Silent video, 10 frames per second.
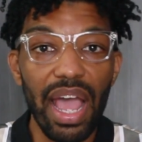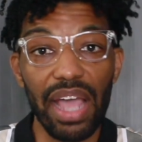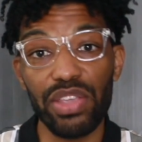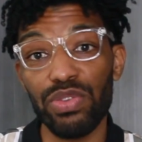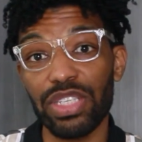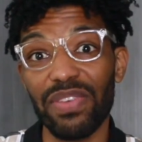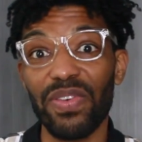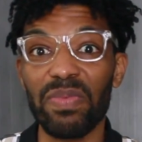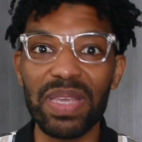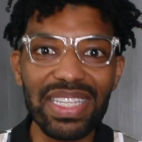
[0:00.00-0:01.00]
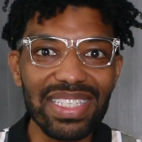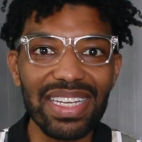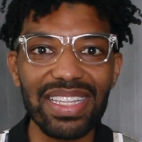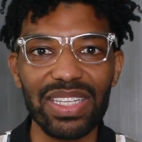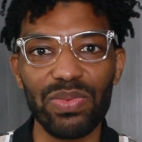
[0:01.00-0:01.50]
I use it for
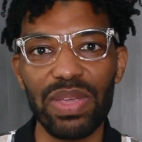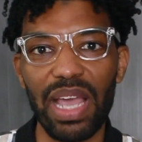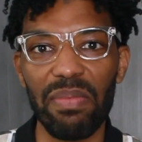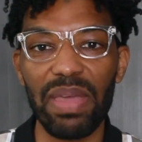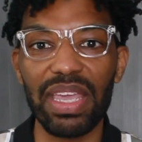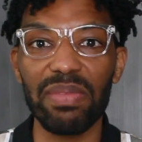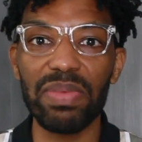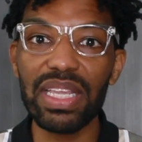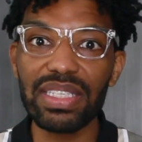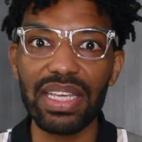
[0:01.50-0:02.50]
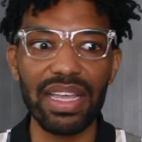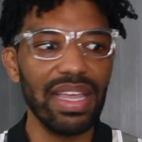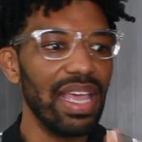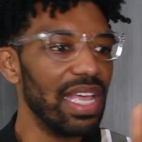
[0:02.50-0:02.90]
pizza. This week I'm making pizza.